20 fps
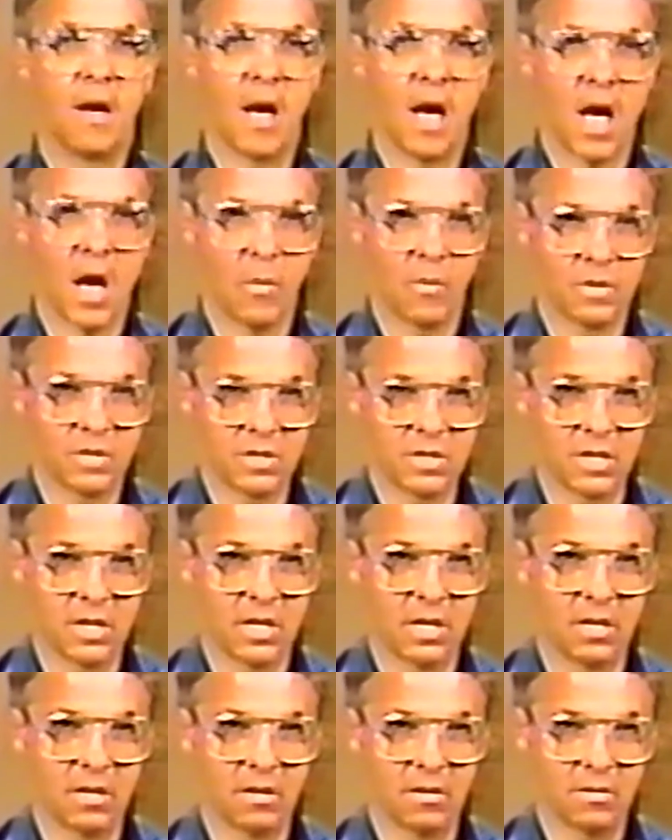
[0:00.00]
I was
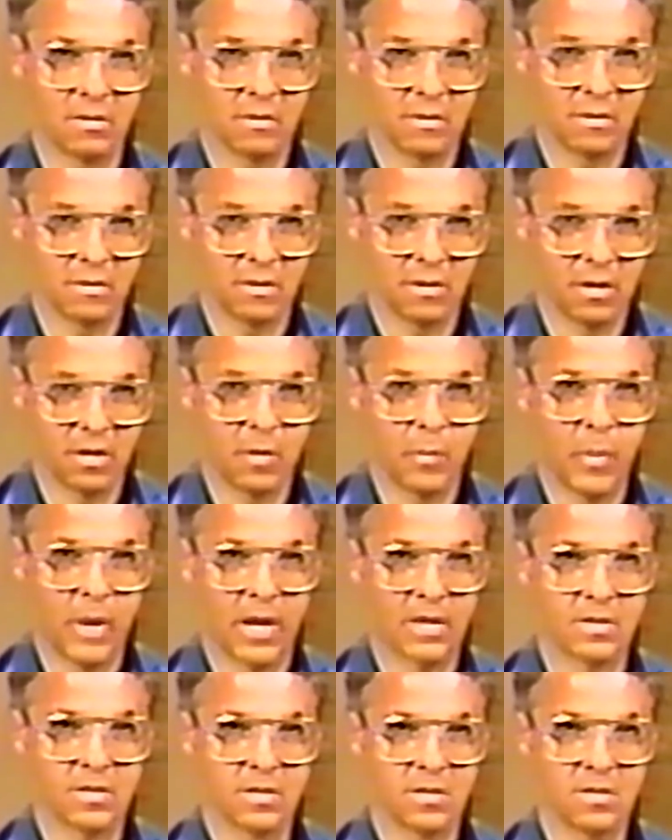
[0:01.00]
sitting in the
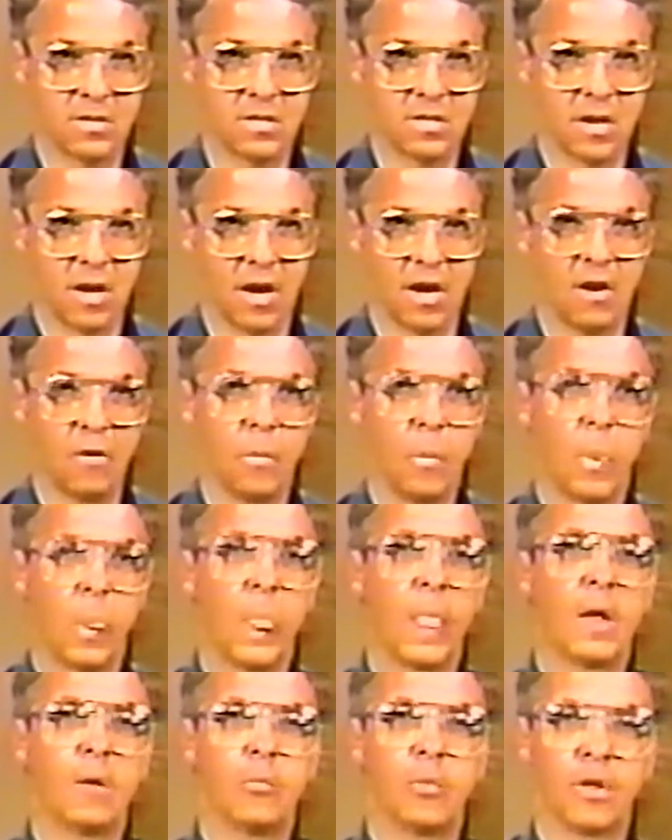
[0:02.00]
passenger side.
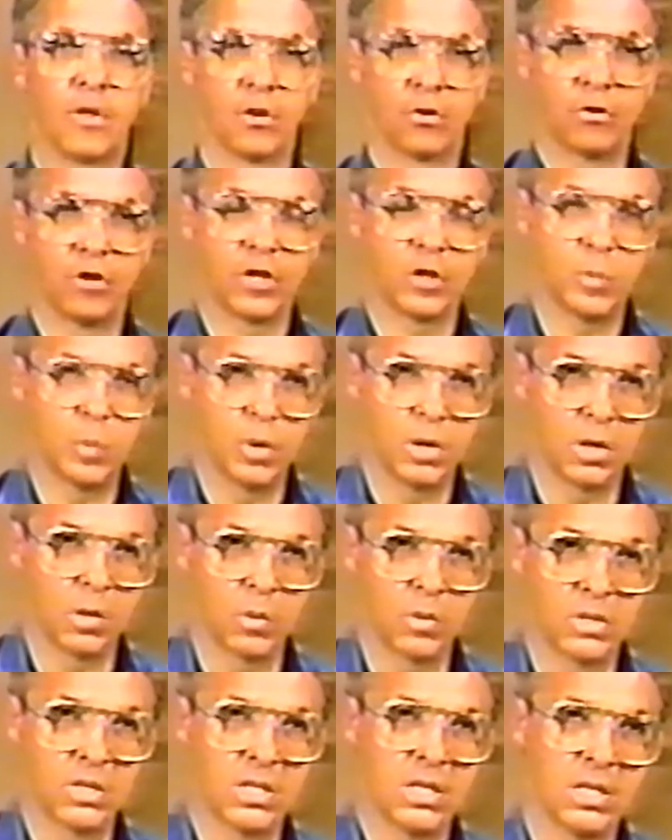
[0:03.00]
Brother Chris Berg
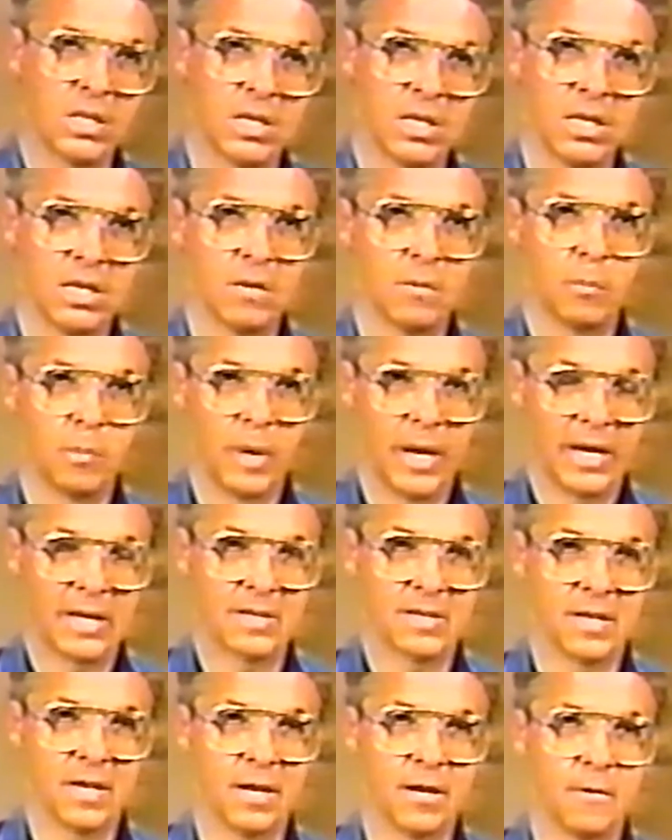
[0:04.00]
was in the back
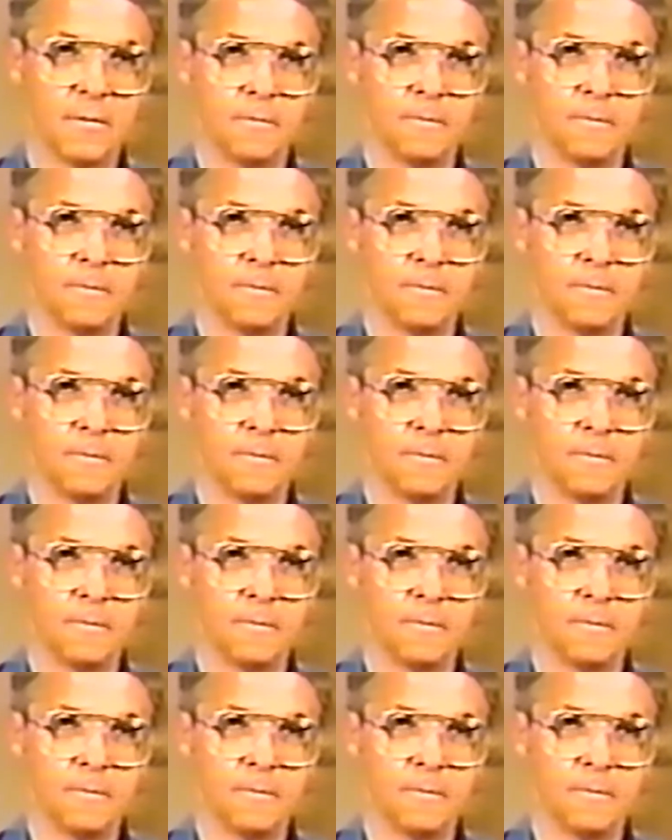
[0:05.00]
seat.